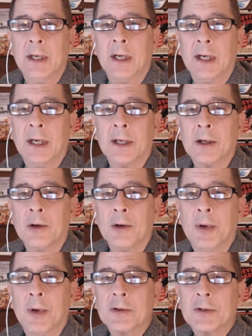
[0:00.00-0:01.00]
and I'll
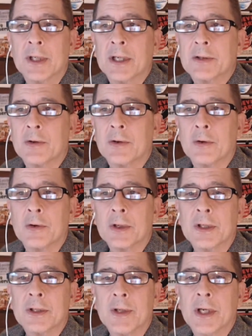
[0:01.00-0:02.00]
post as our
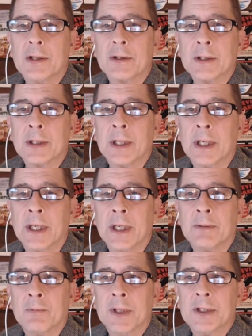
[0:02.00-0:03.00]
organization,
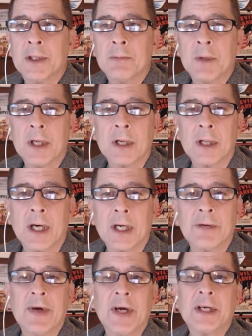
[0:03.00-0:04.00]
and we seem to get a
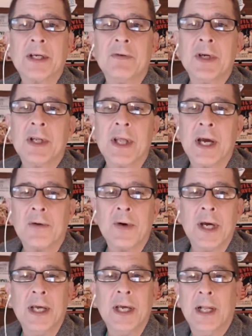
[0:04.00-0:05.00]
lot of activity that
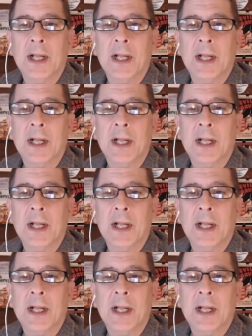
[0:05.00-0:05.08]
way.